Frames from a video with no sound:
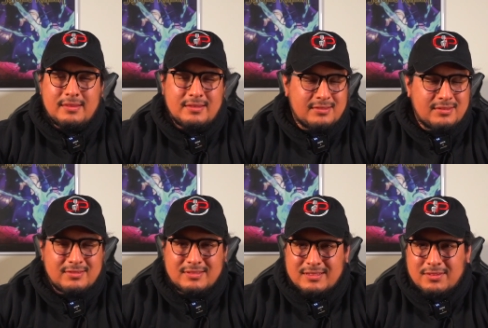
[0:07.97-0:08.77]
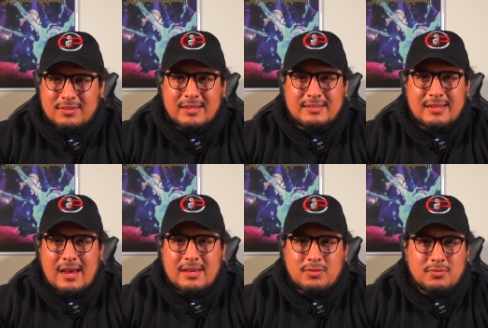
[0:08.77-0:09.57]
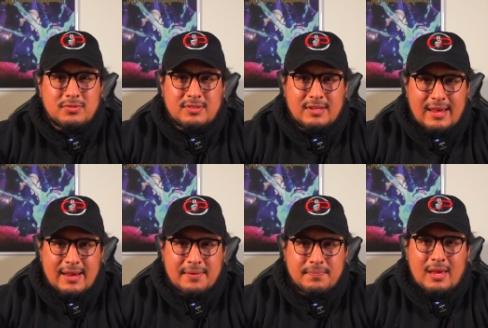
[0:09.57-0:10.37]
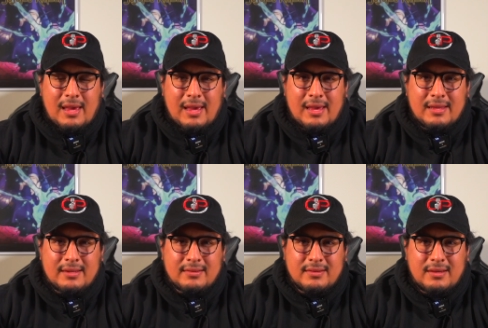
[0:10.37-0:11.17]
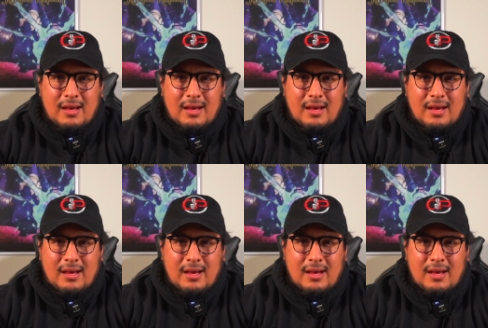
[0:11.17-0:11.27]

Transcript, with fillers: These are still things that I use today and